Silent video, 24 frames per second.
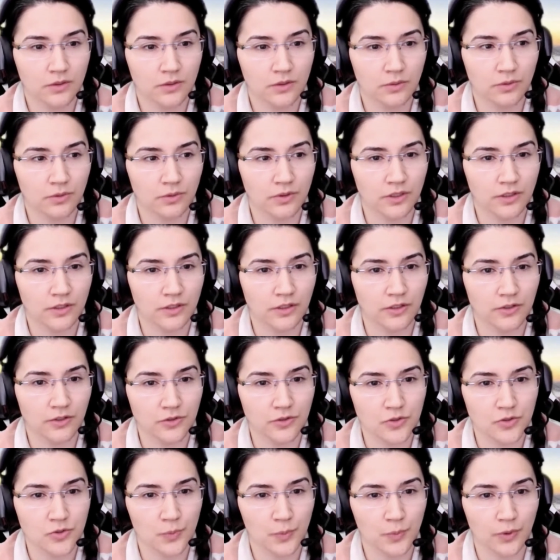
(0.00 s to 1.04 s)
We are here
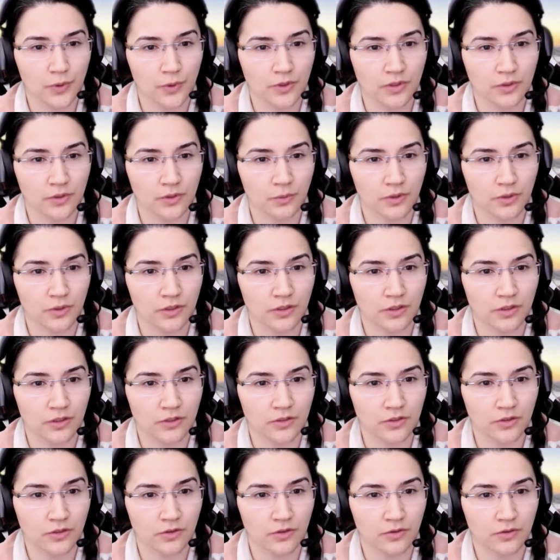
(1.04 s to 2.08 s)
to support, and we are here
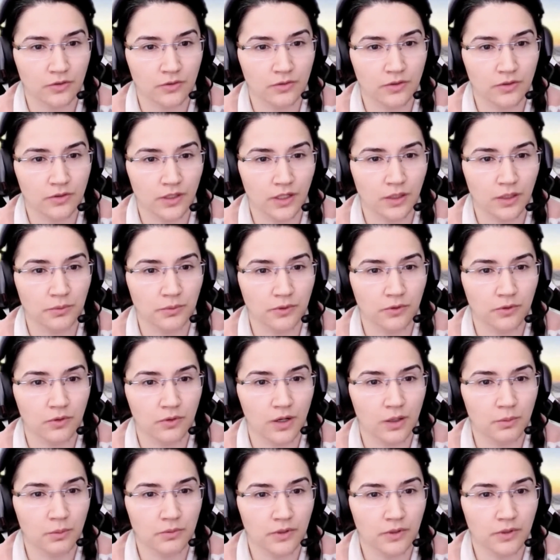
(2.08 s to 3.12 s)
to help and
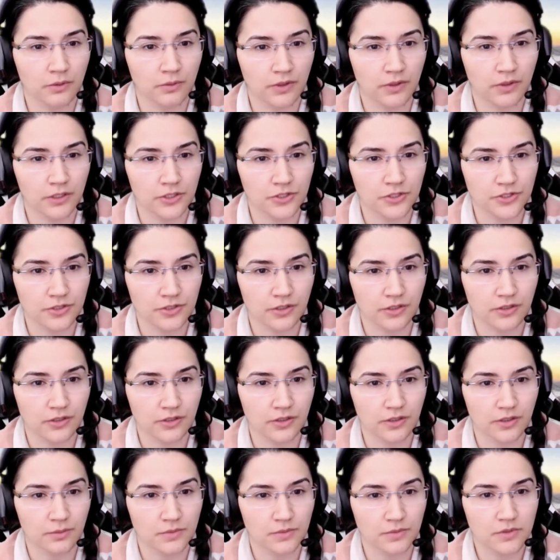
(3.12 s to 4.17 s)
cooperate with our engineering
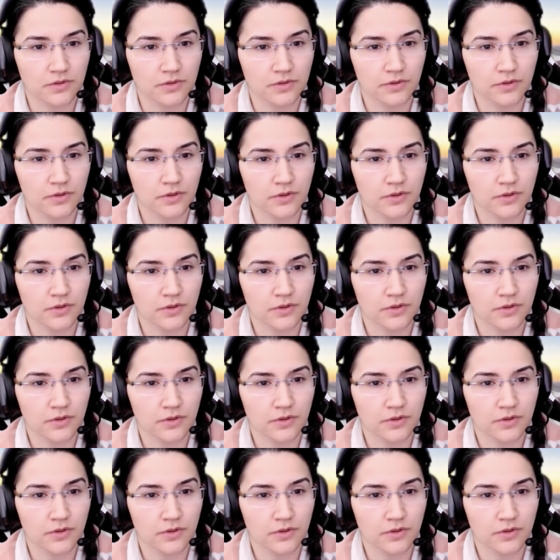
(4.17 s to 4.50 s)
teams.